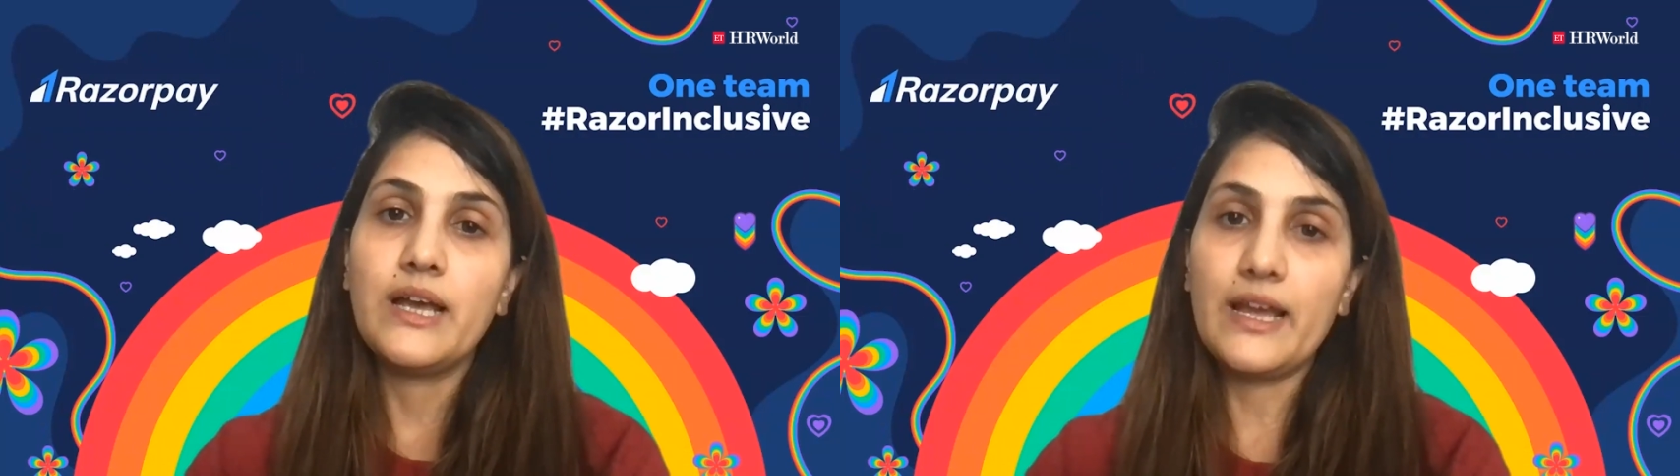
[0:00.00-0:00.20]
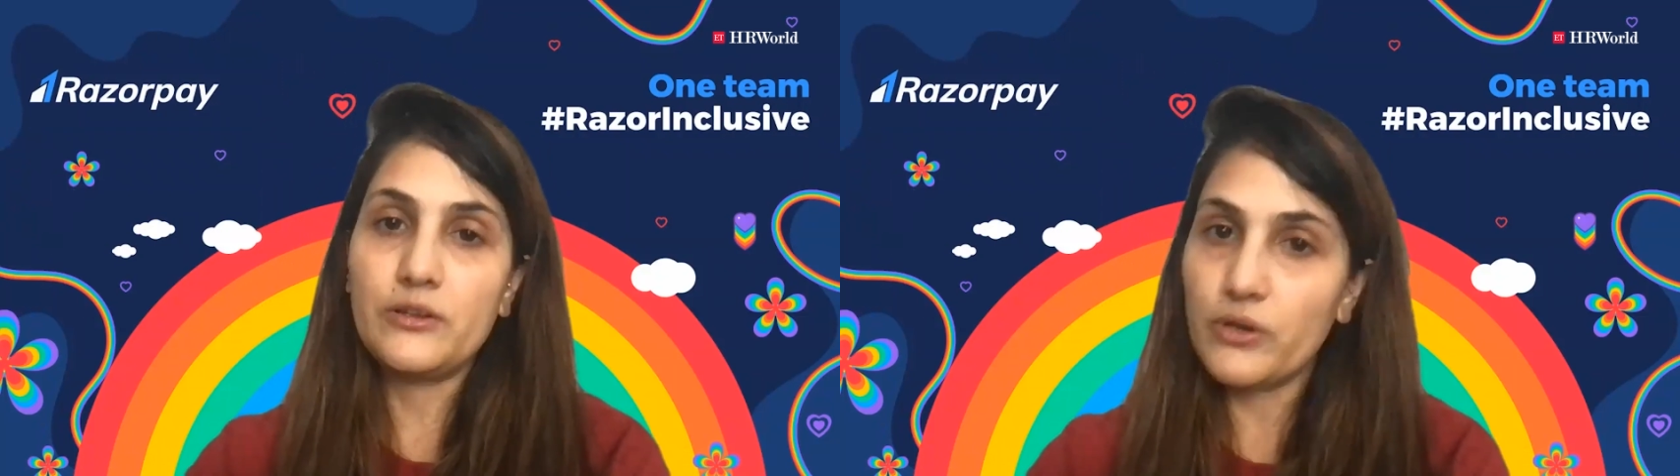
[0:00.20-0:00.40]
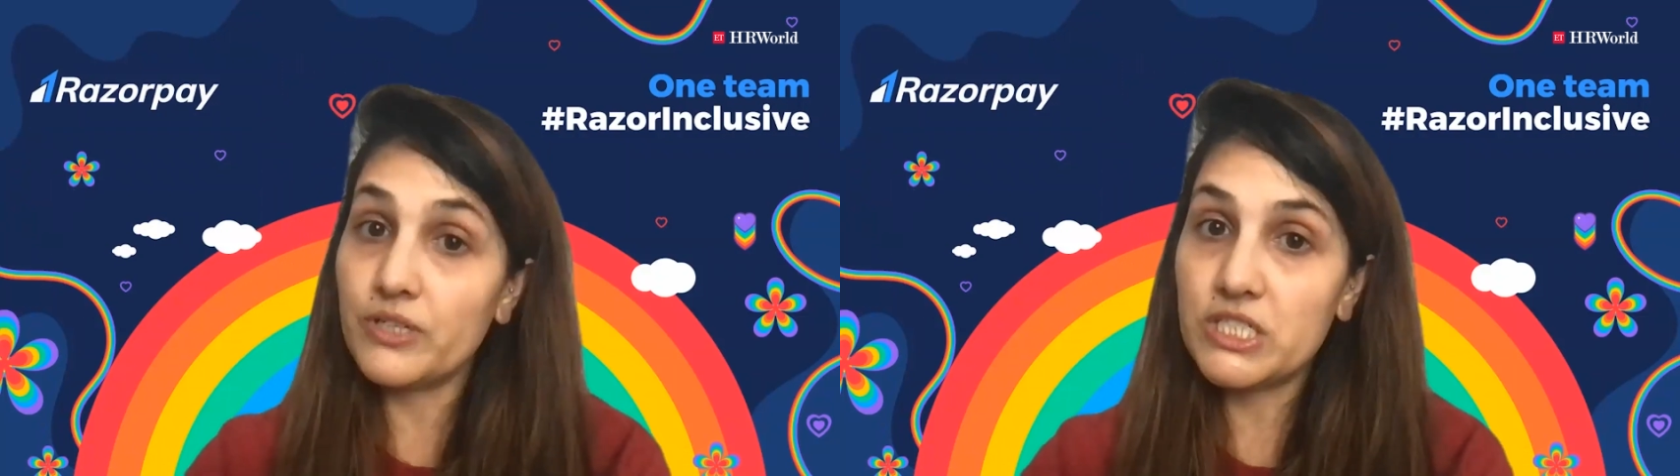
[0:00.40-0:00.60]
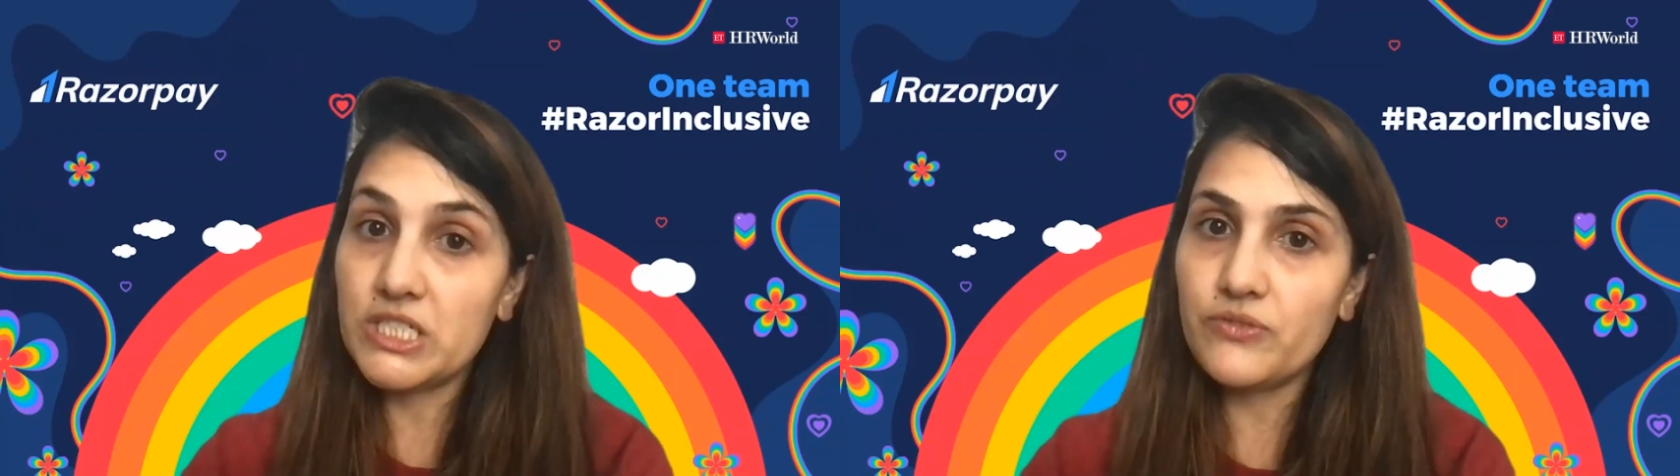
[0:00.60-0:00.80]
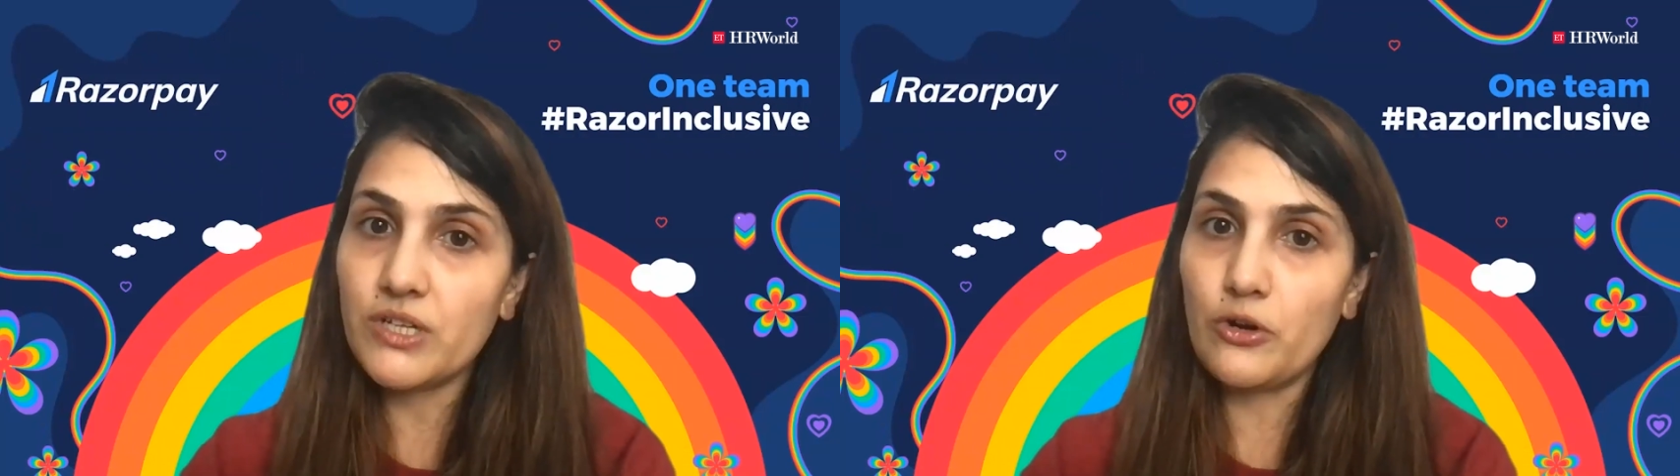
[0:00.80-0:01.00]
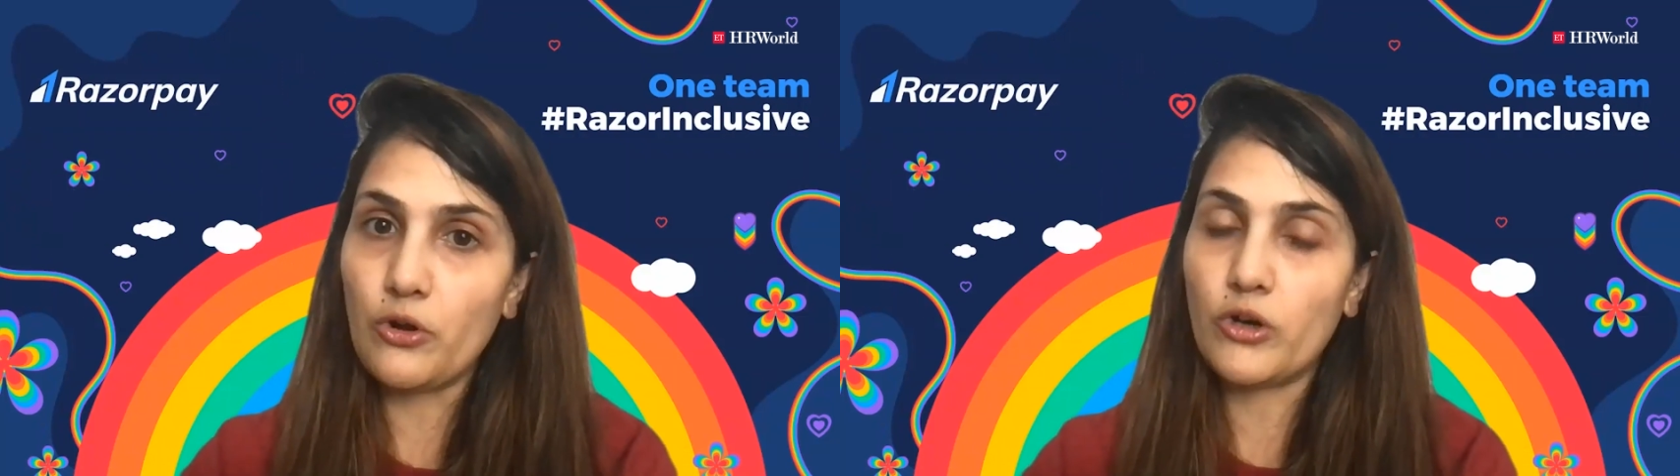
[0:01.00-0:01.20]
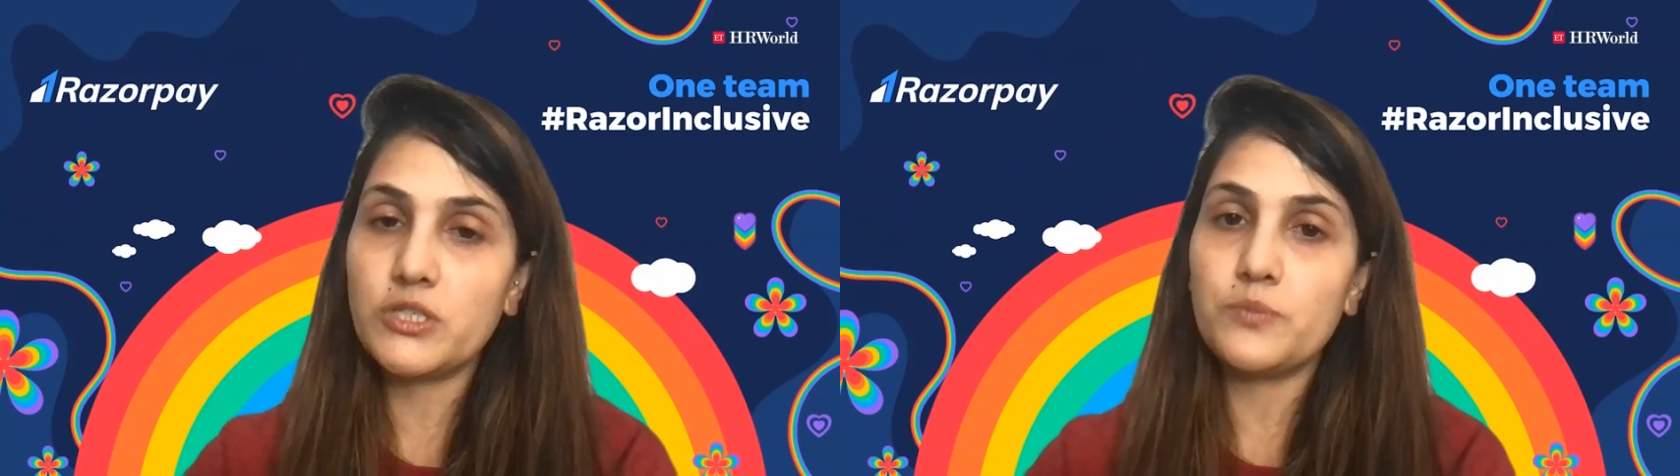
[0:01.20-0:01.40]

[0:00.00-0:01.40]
and you have achieved a lot,